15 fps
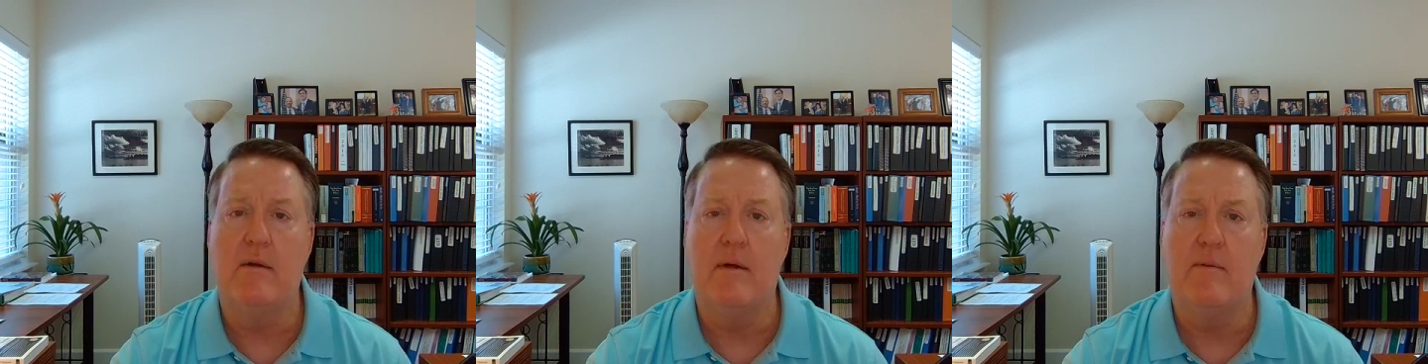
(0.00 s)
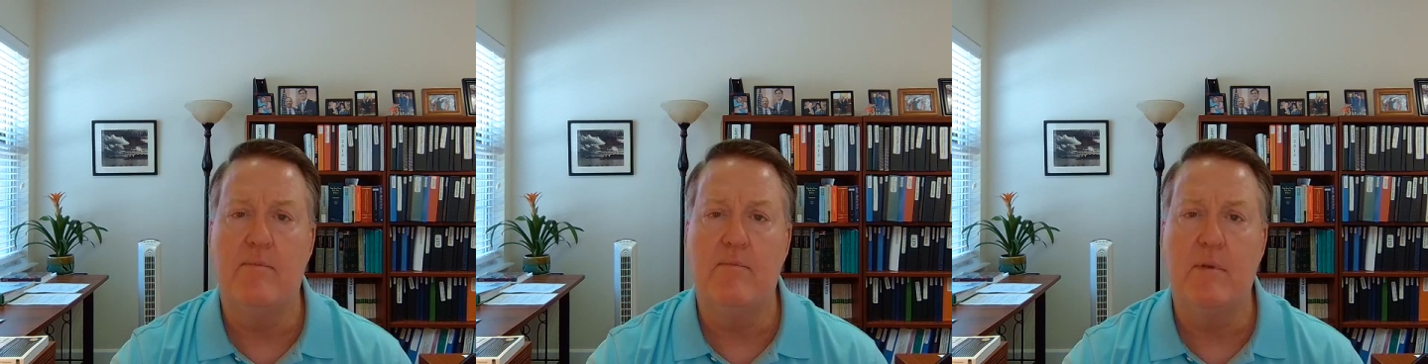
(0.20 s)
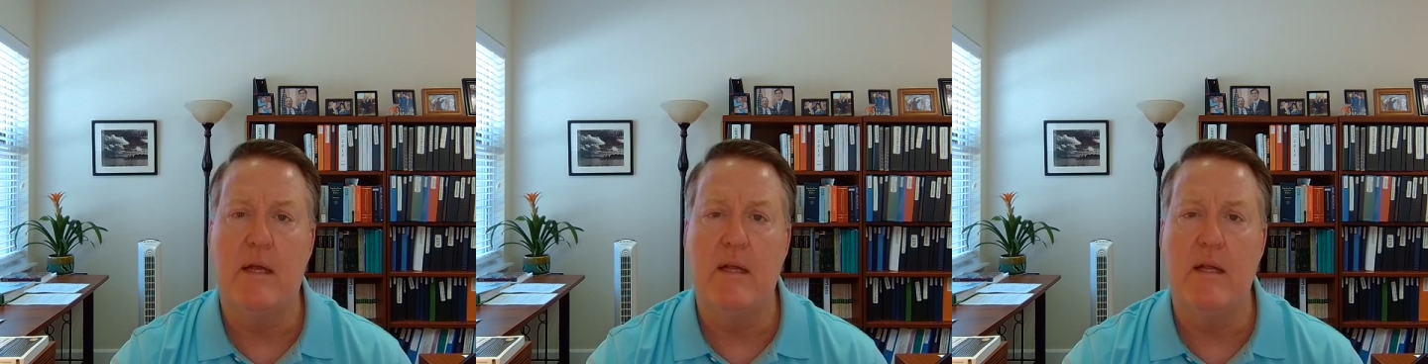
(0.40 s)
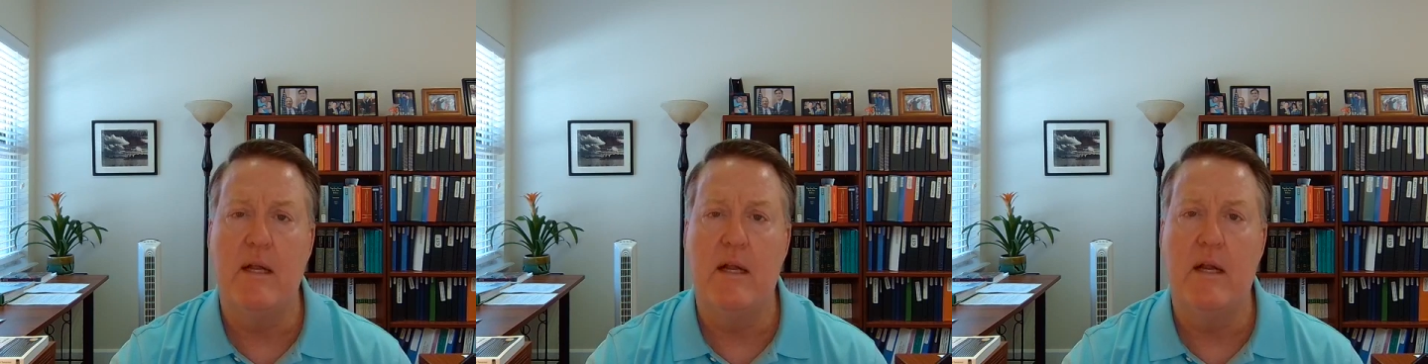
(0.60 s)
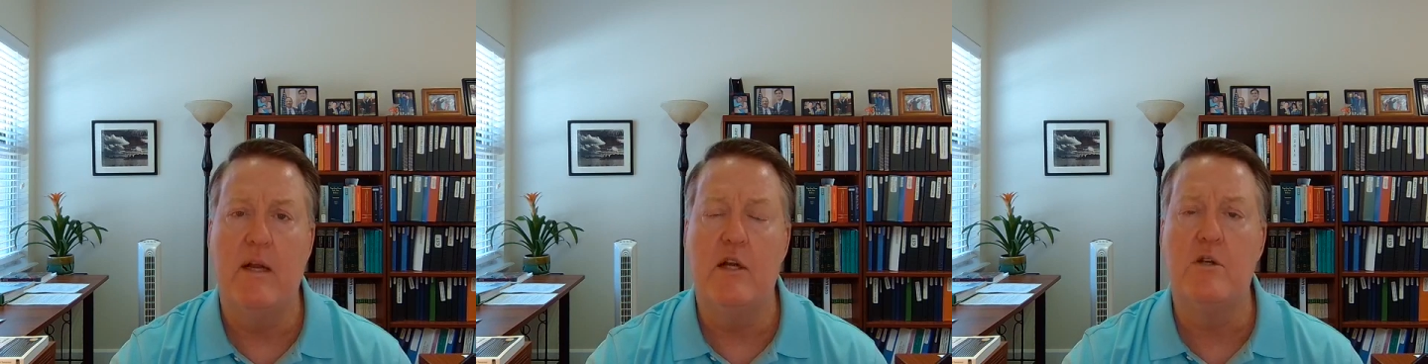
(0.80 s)
a,
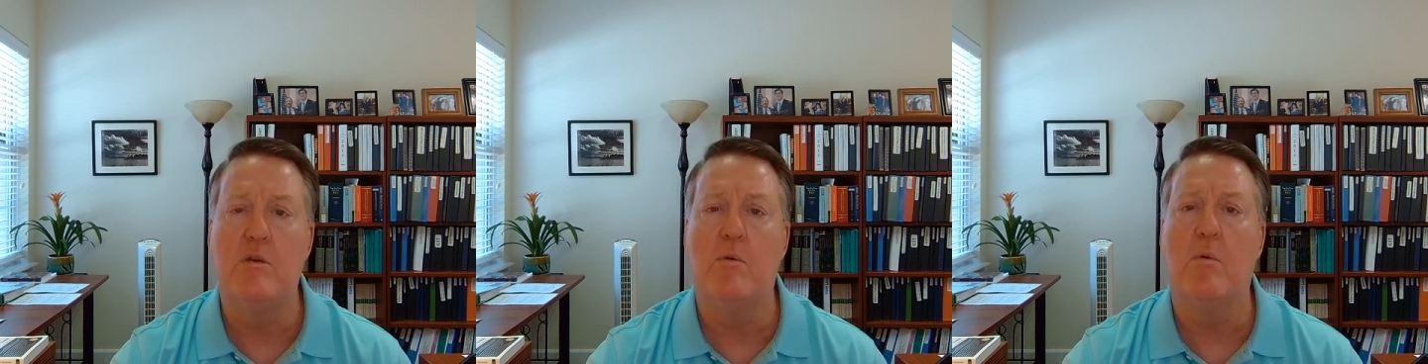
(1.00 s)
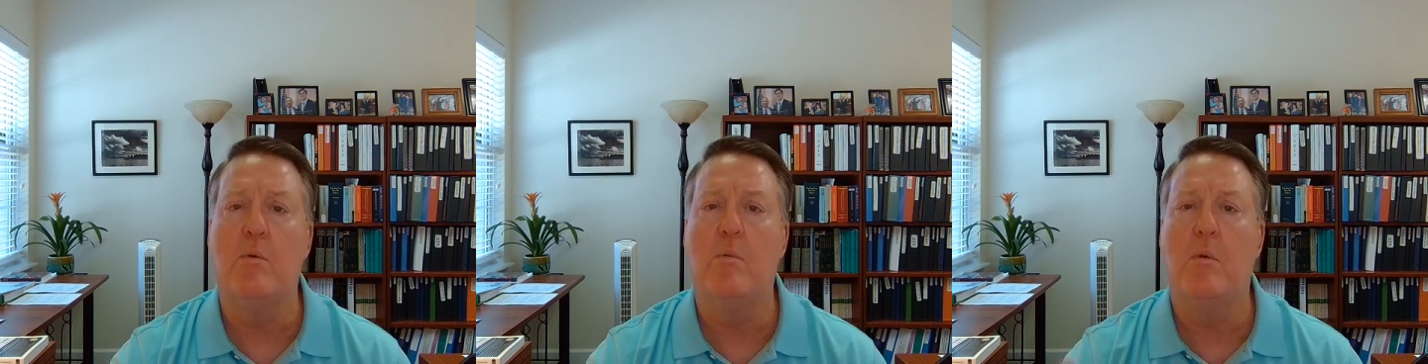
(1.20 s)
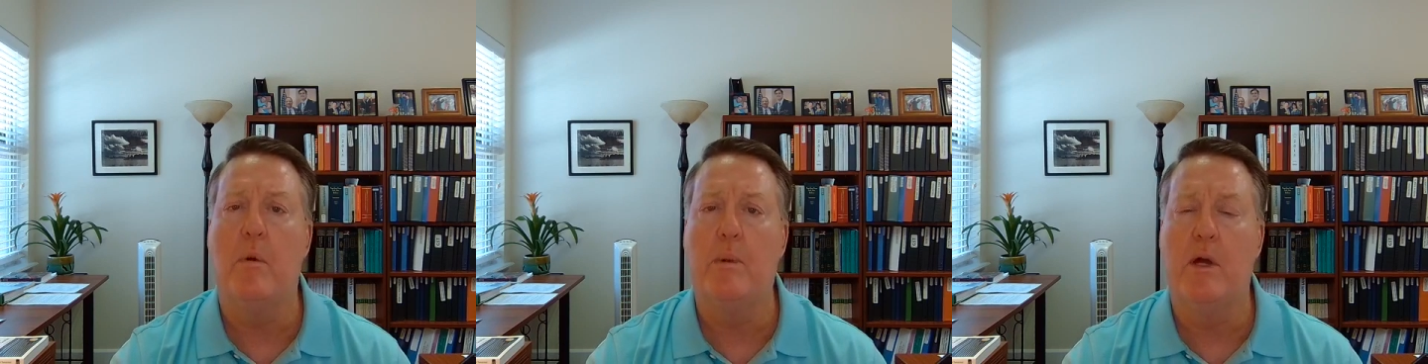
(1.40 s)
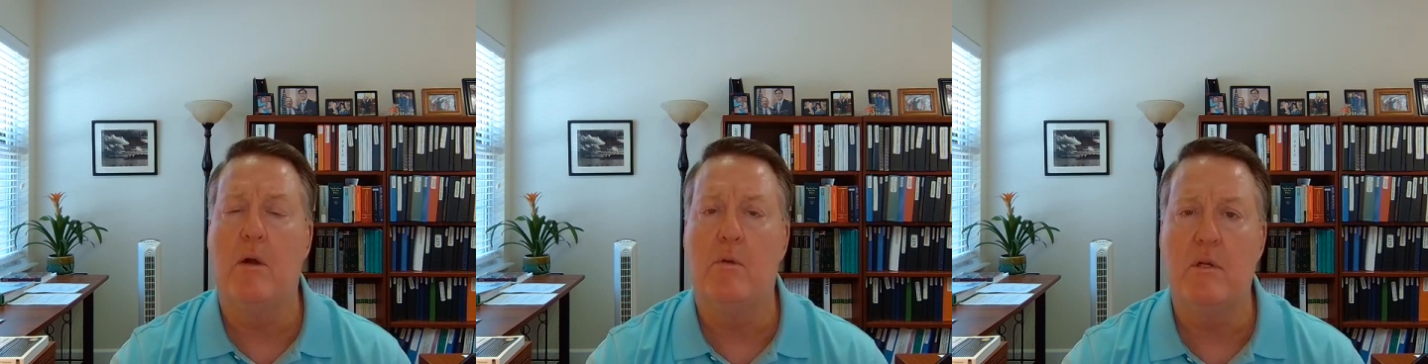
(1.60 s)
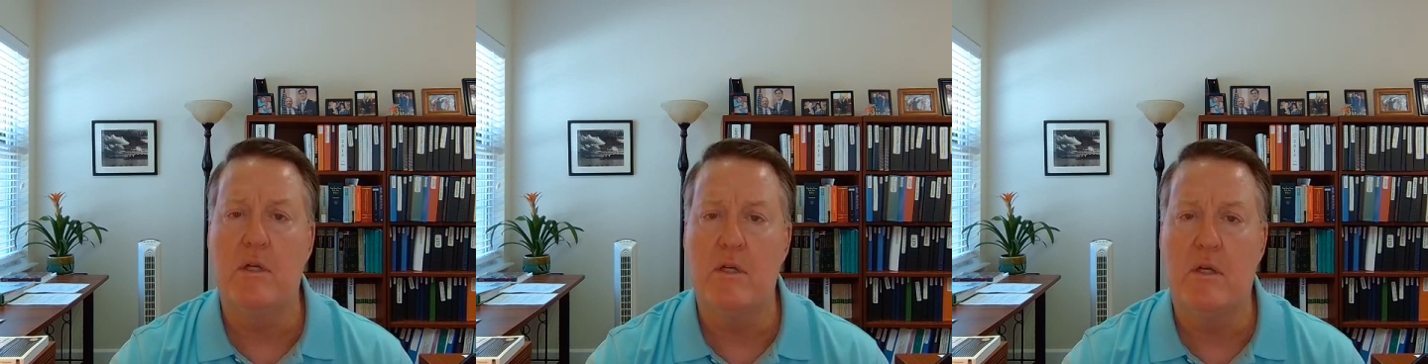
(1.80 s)
an initial, what we
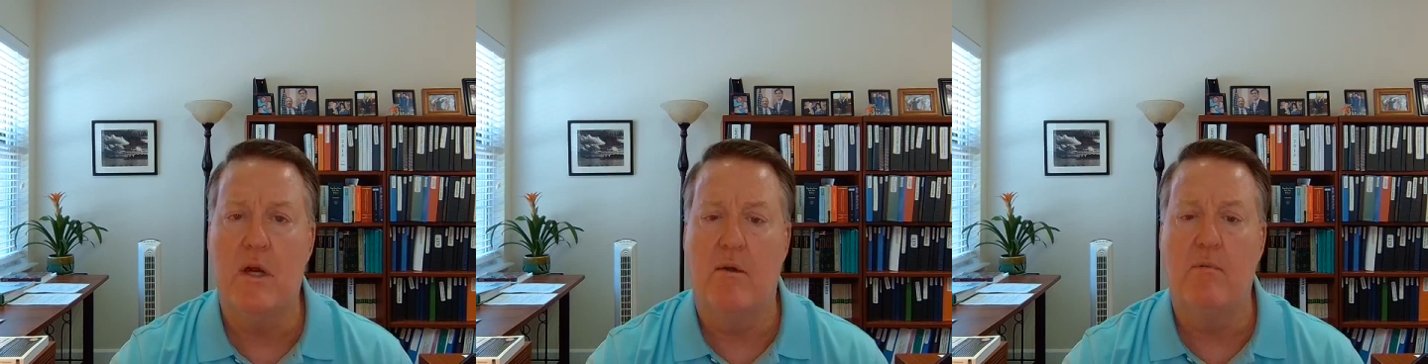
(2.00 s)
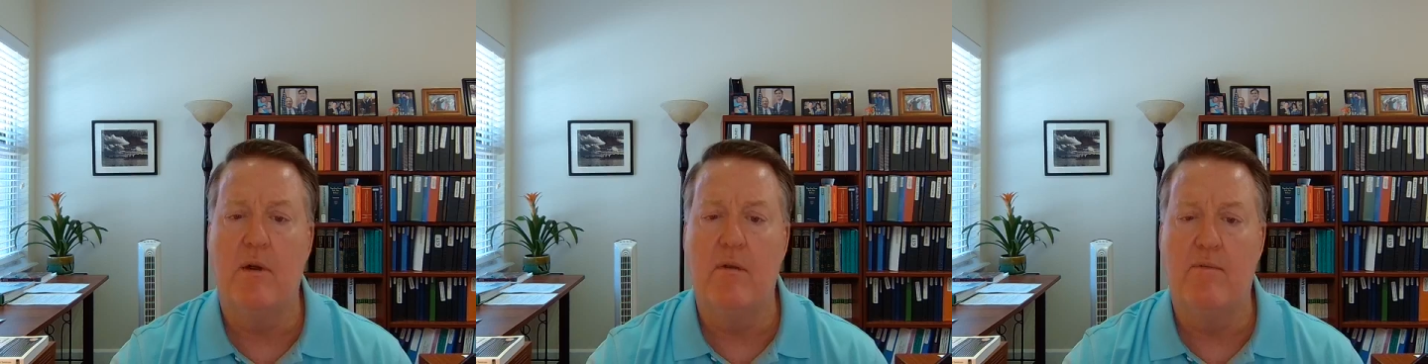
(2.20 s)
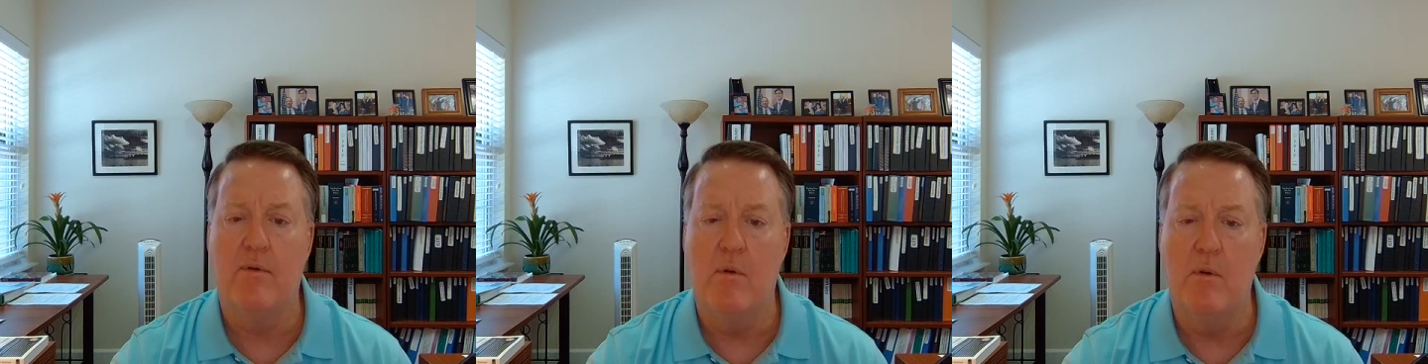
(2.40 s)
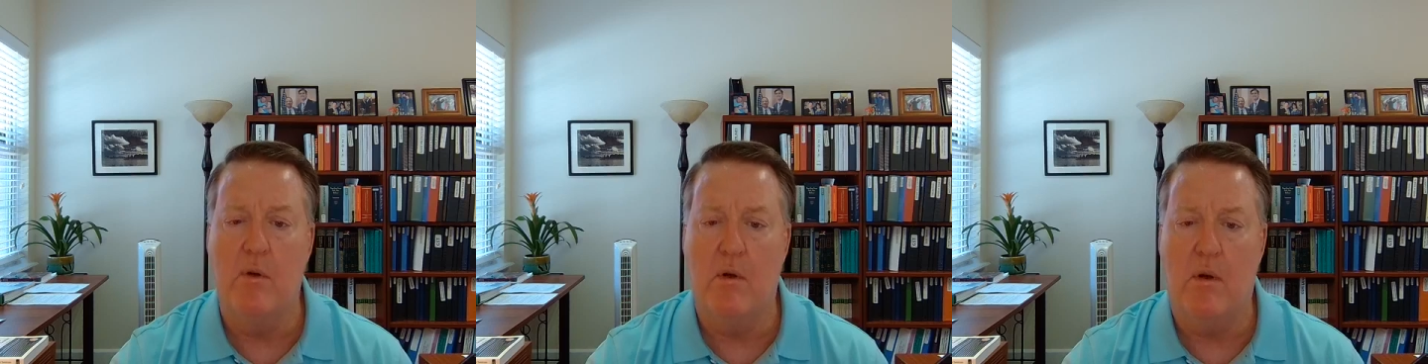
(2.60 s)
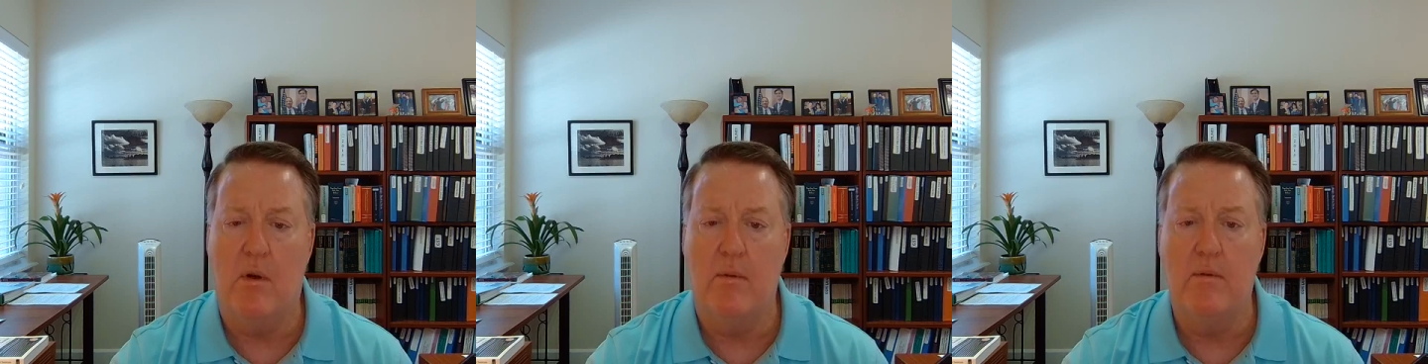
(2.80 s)
call discovery phone
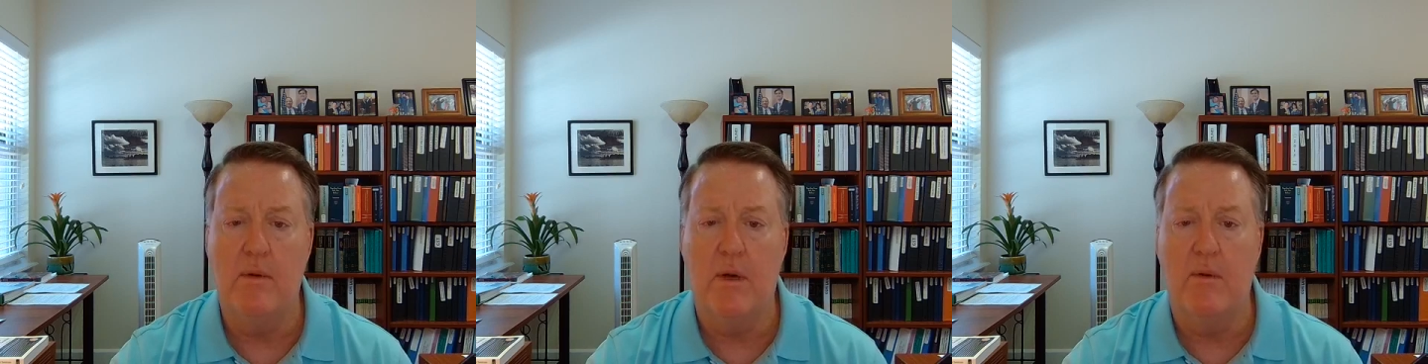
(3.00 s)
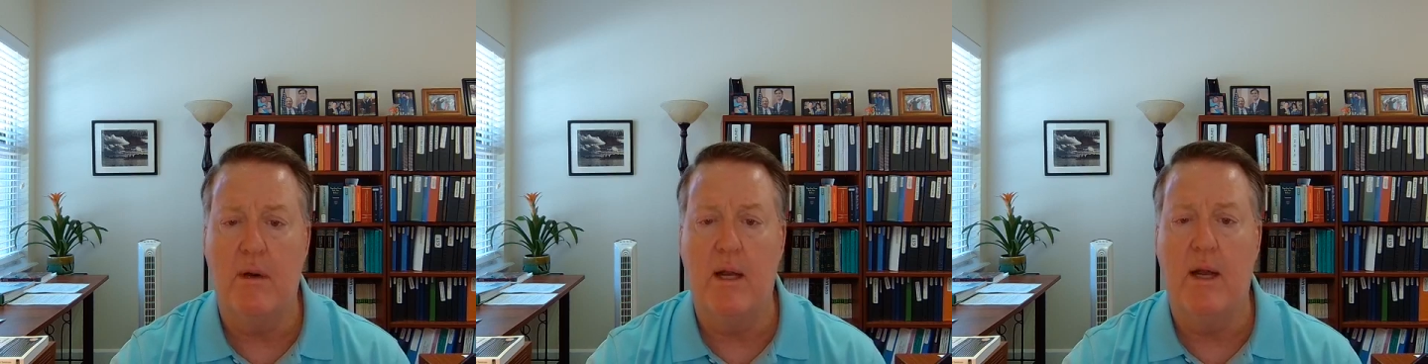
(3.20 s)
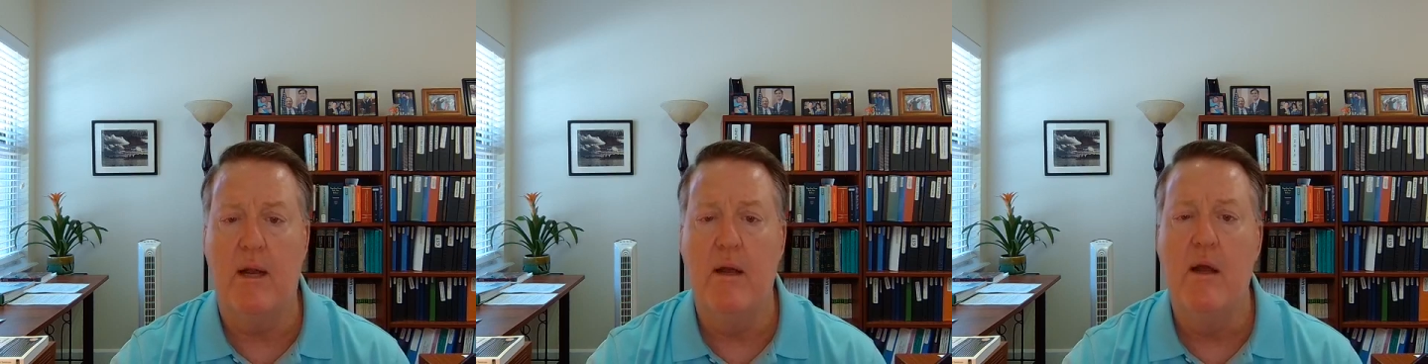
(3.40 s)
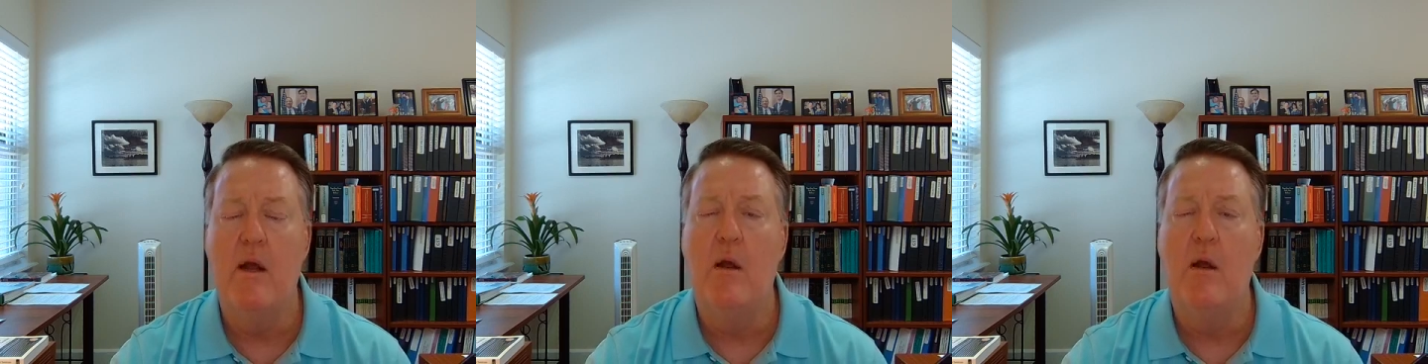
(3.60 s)
call, okay,